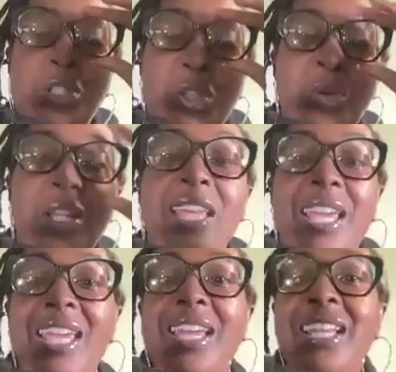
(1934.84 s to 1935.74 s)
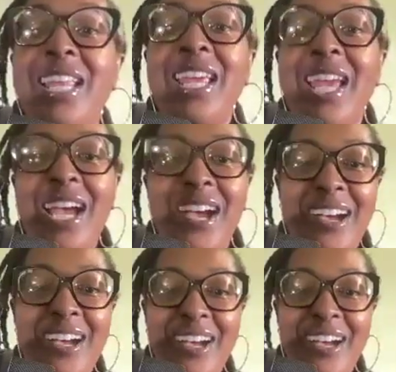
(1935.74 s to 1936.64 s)
for tuning in.
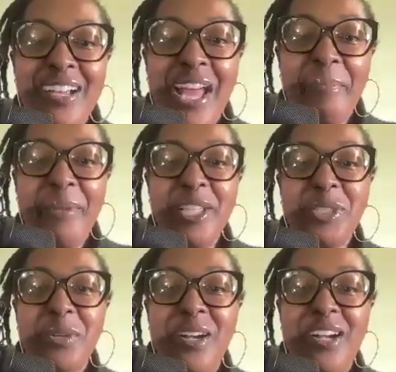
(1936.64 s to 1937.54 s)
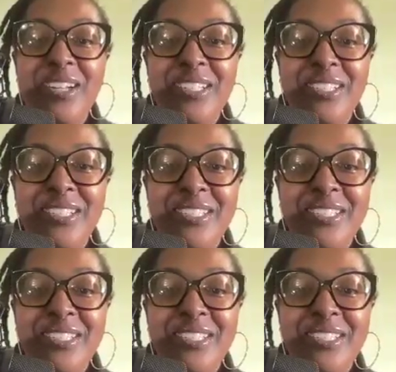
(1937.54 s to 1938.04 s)
God bless you all.